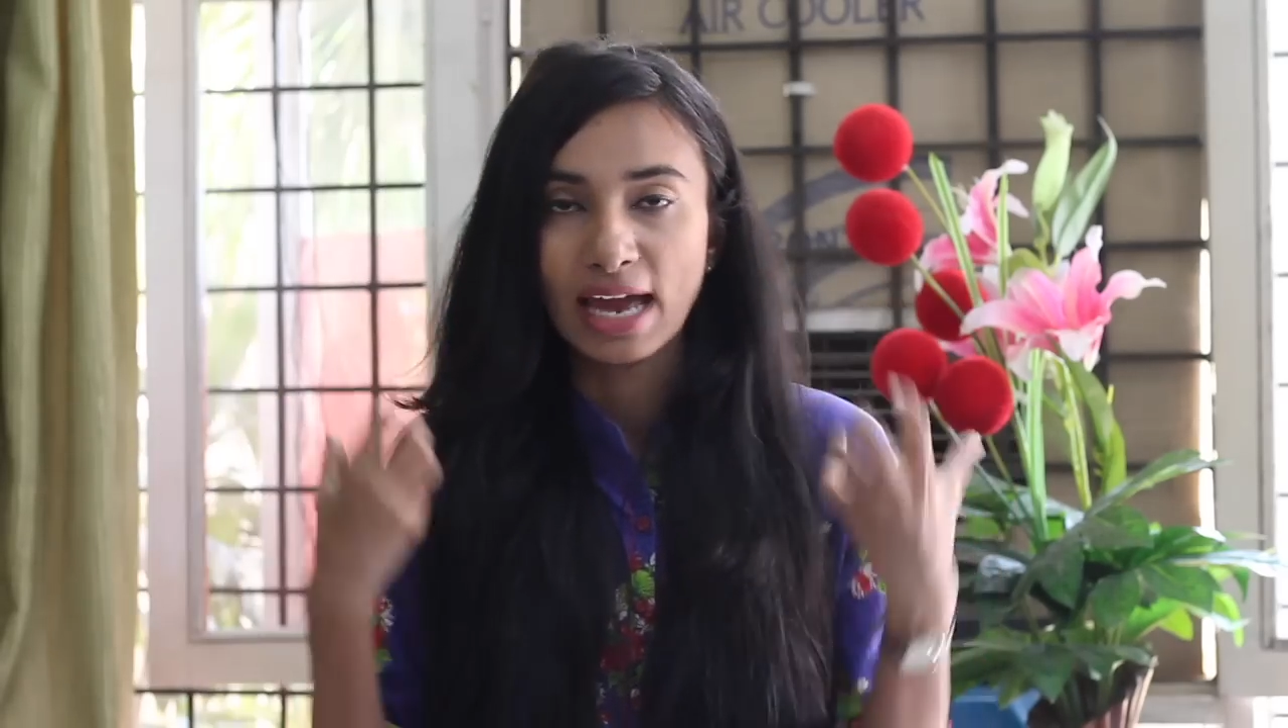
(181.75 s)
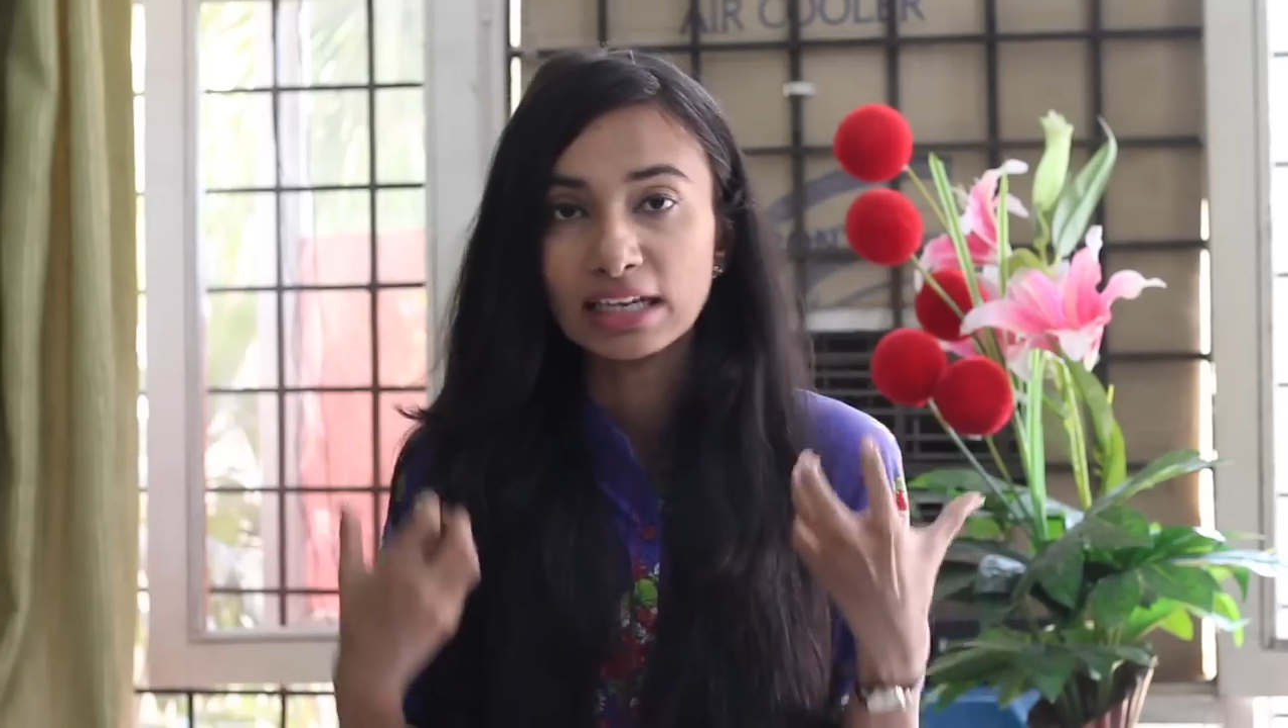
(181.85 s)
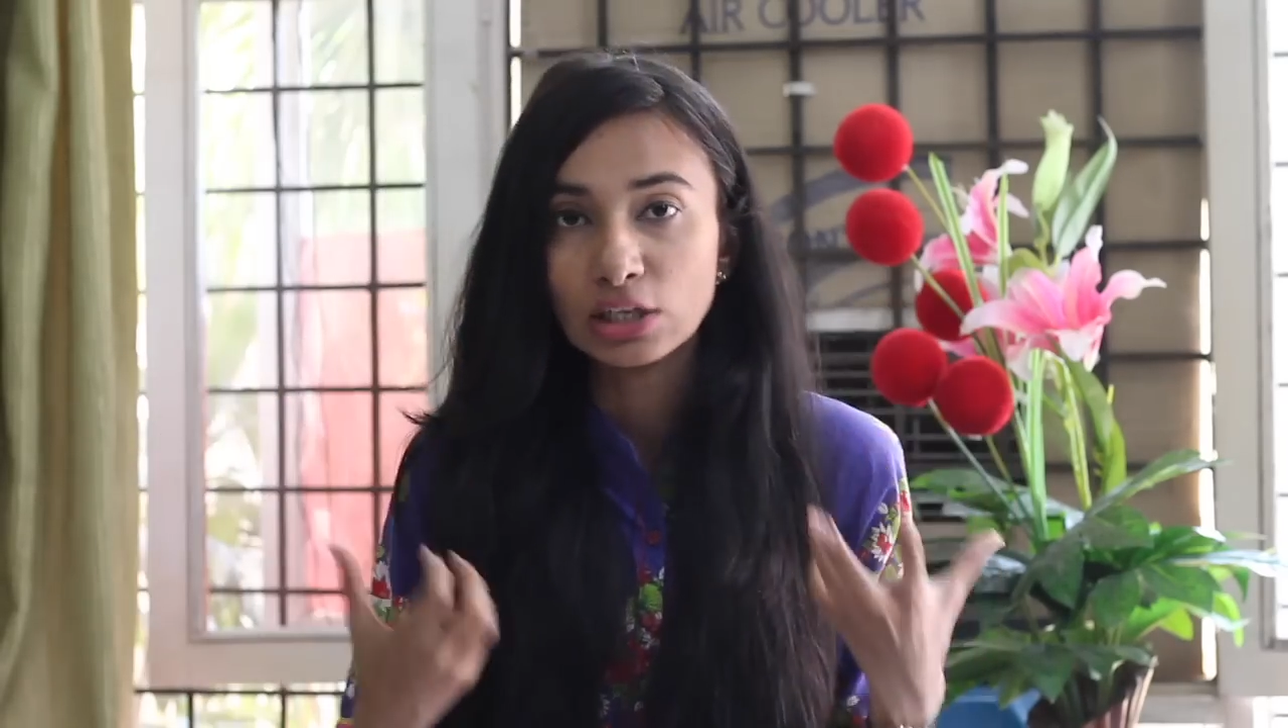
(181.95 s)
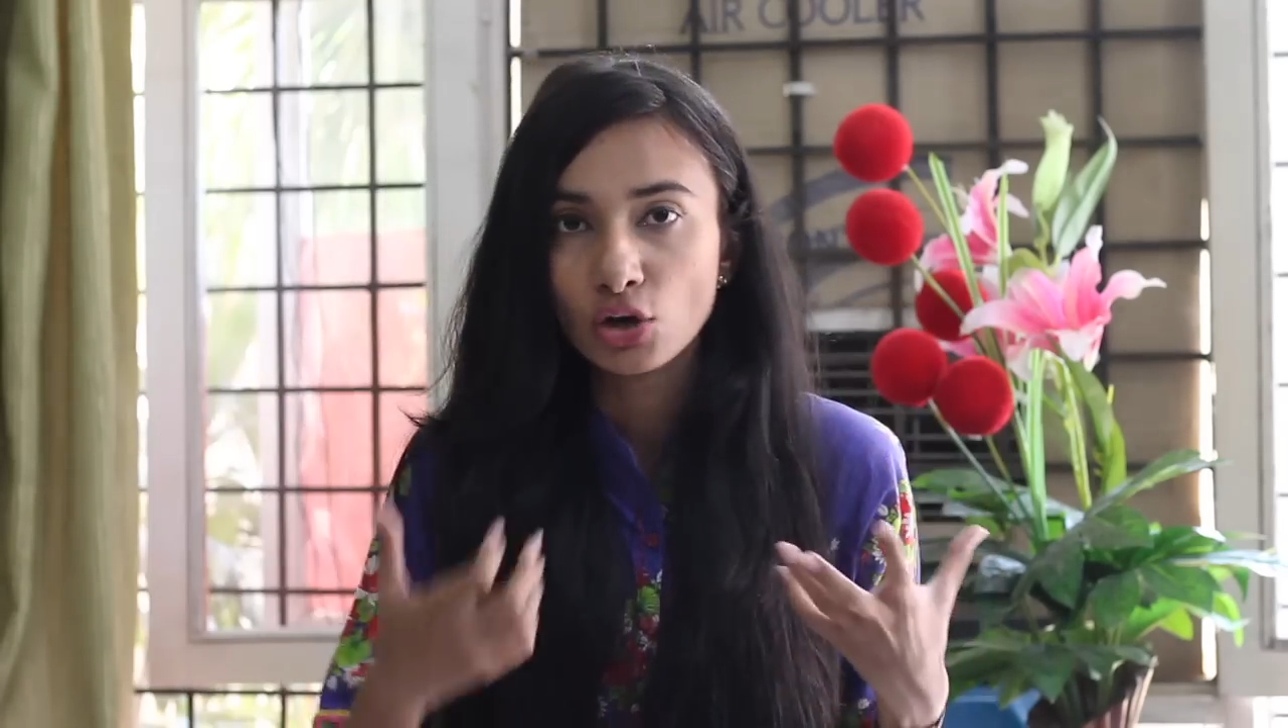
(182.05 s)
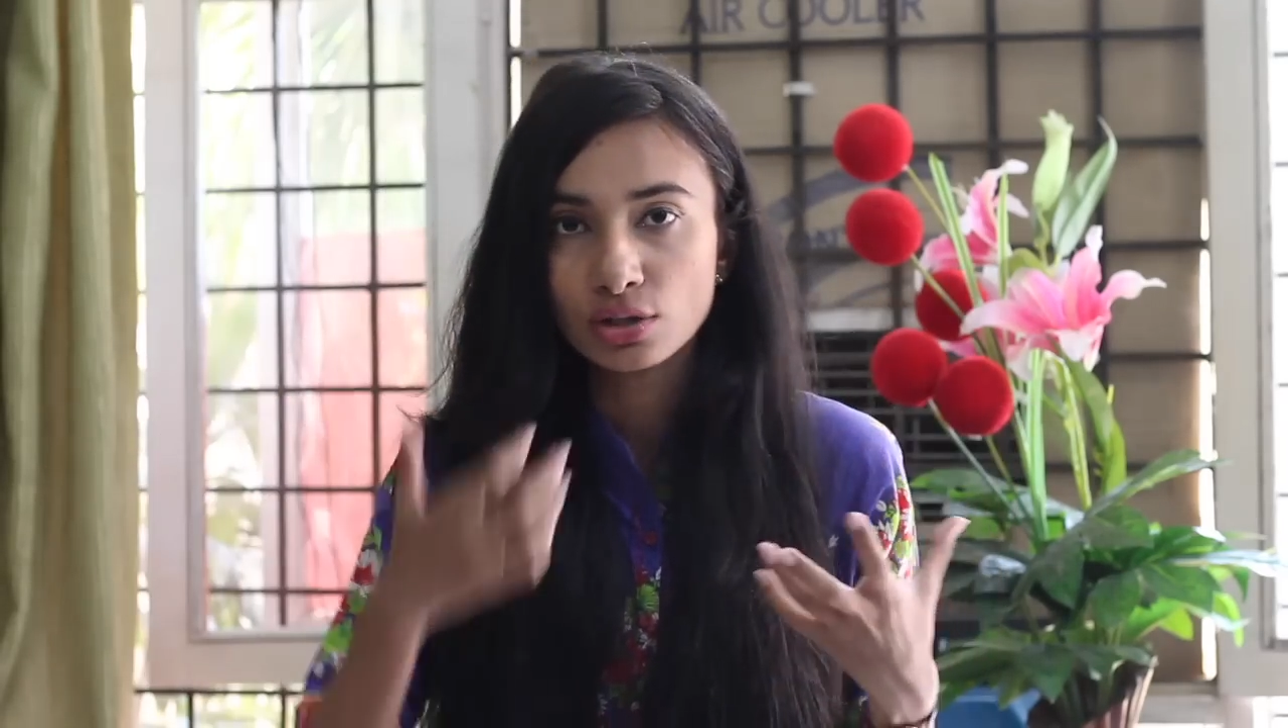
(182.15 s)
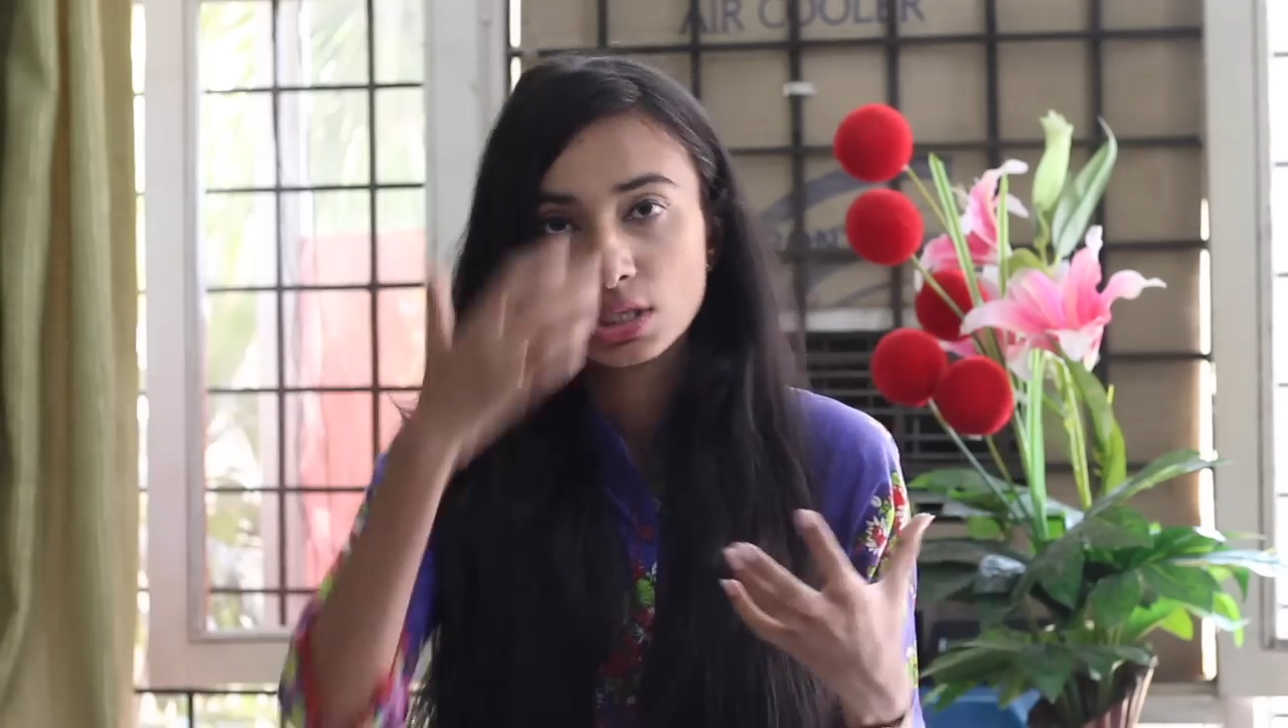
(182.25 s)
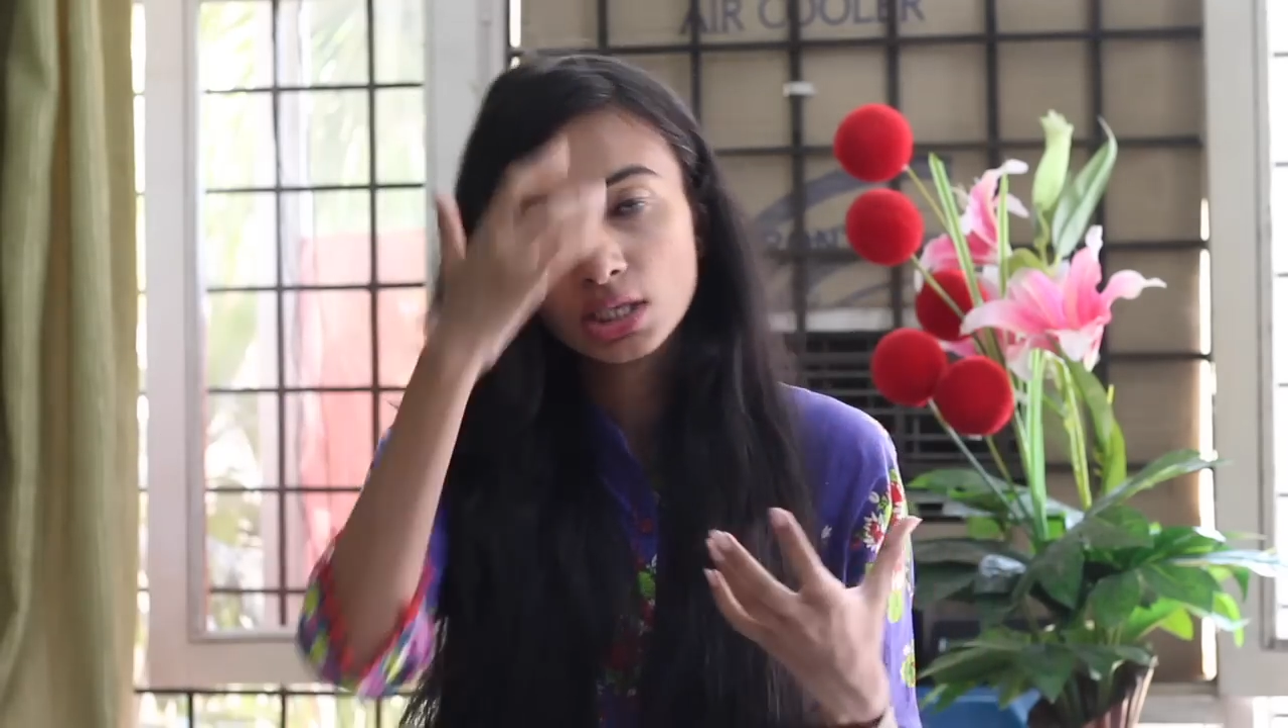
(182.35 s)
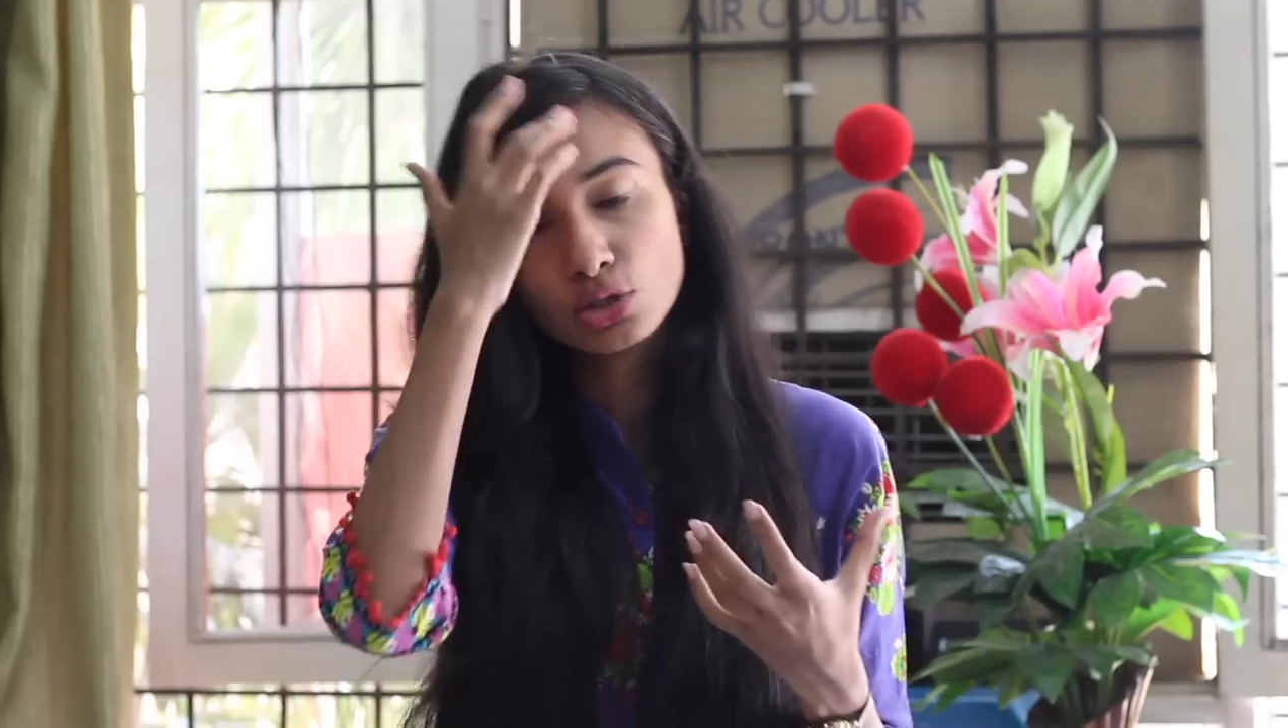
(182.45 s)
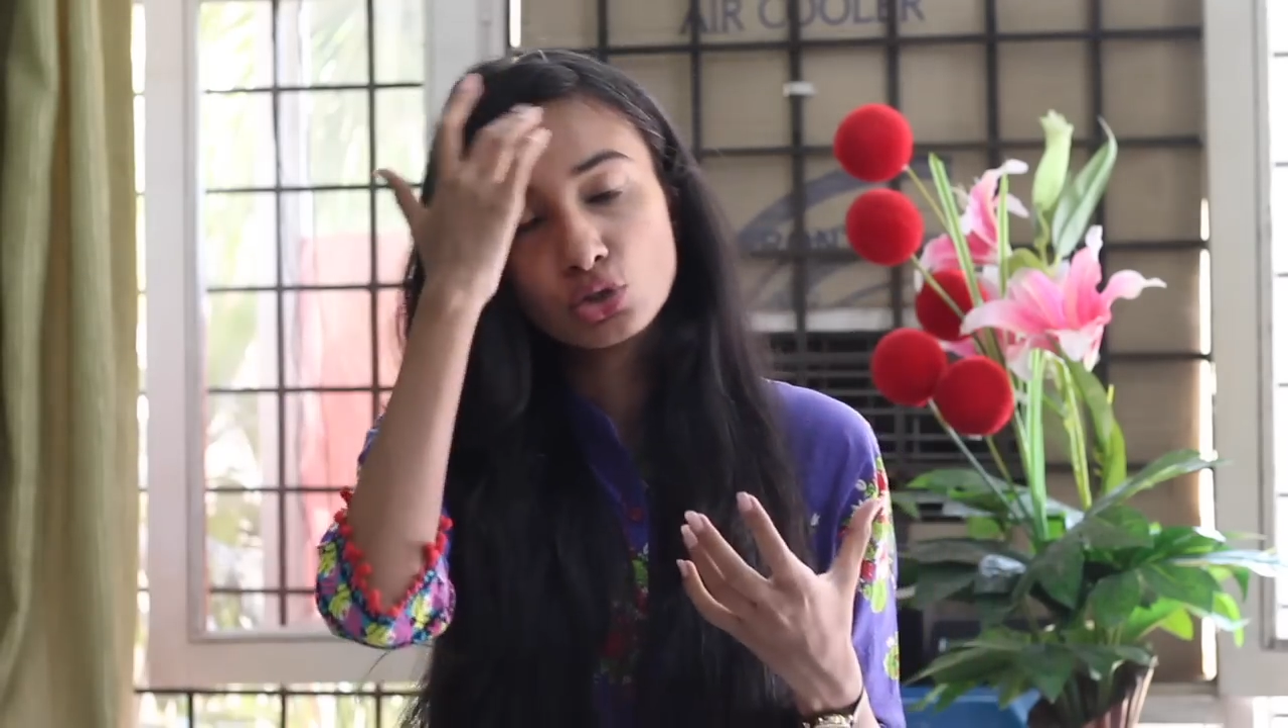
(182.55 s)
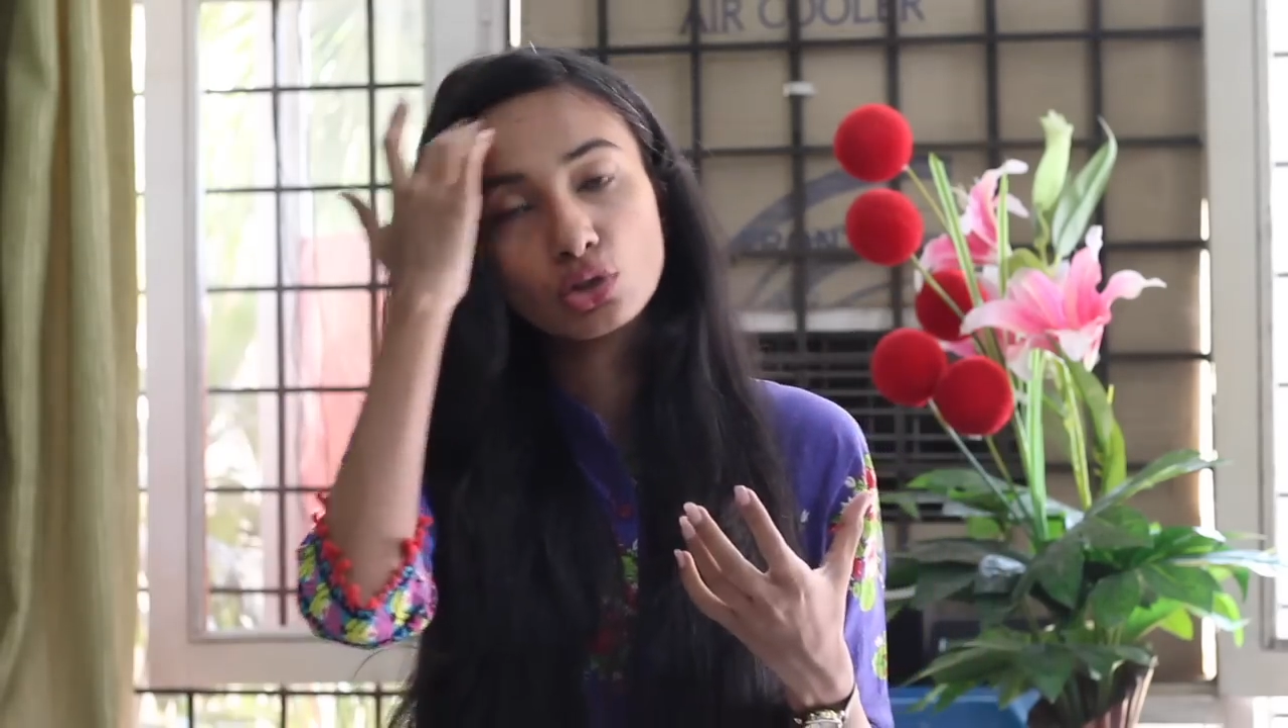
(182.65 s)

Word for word: antioxidants